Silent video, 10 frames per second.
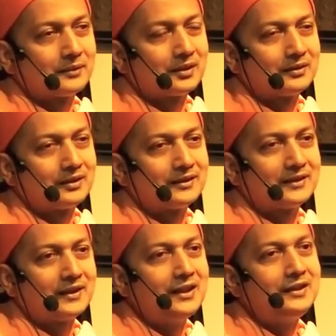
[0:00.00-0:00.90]
There is a
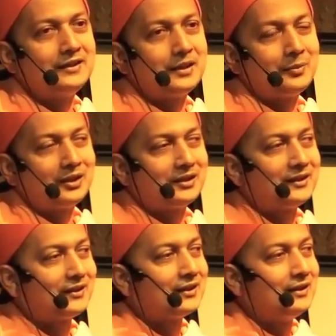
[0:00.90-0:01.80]
saying in the
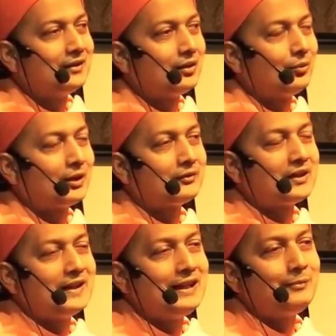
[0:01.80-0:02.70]
Himalayas, one of the
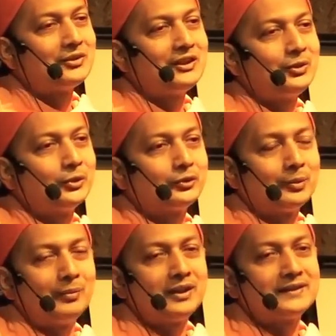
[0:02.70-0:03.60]
names they use for
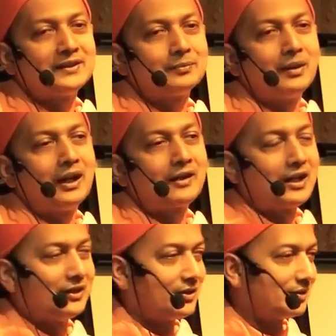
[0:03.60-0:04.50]
monks is
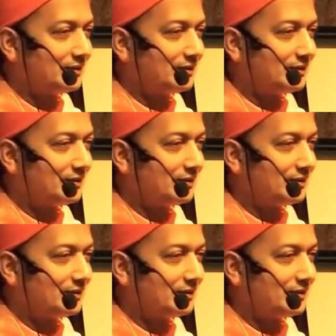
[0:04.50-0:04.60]
Maharaja.